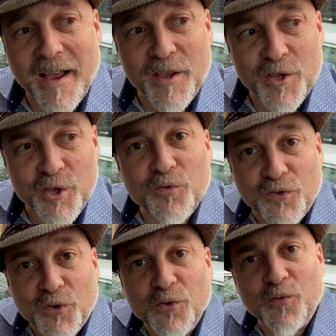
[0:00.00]
you
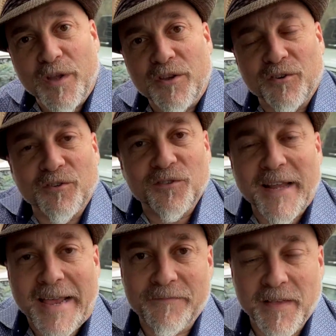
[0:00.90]
do in your
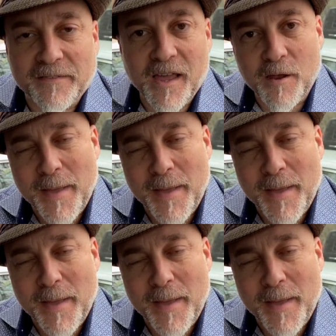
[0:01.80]
life that's kind